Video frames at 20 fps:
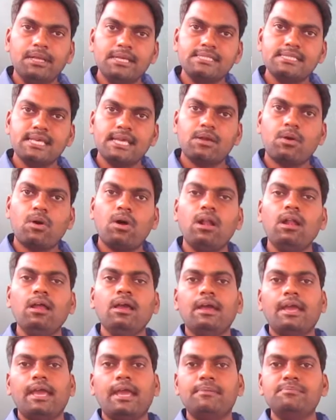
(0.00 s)
is equal
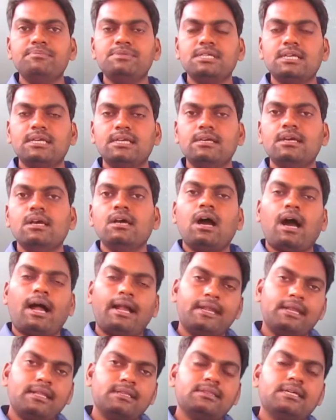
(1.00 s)
mg,
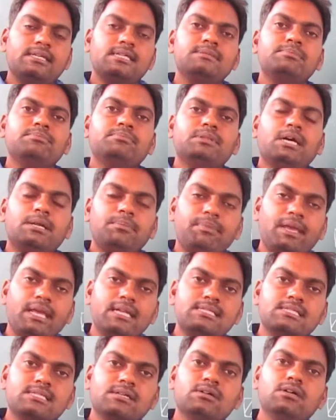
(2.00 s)
and that
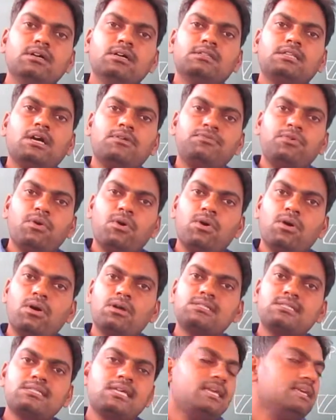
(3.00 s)
means the
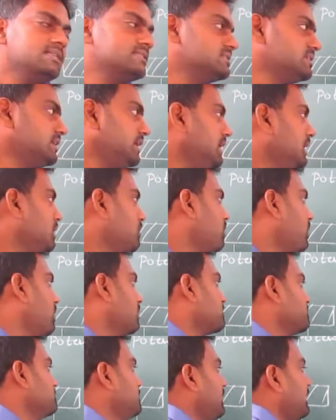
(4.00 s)
force is equal
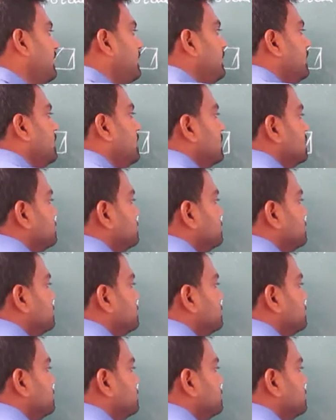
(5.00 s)
to the